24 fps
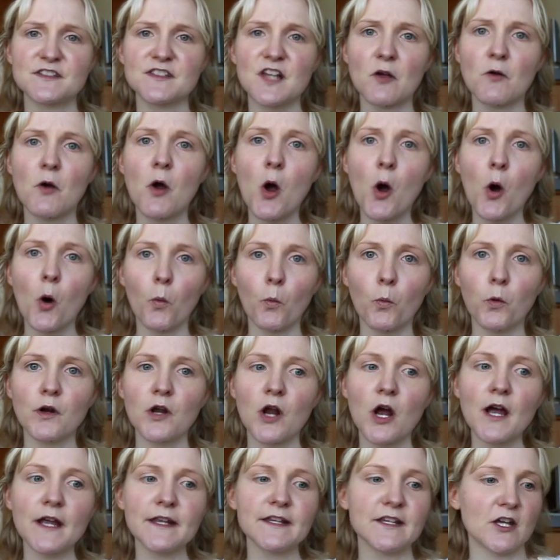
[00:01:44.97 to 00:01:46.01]
So what
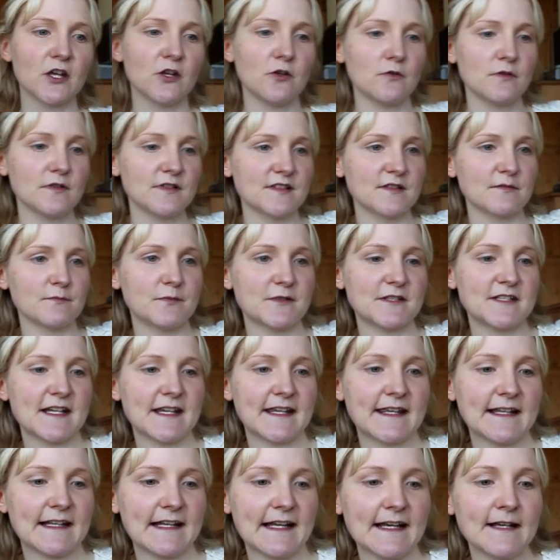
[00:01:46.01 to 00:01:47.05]
I use
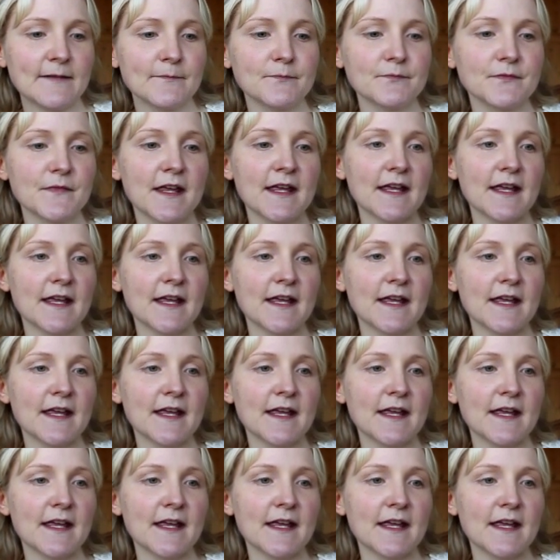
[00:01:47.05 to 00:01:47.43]
particularly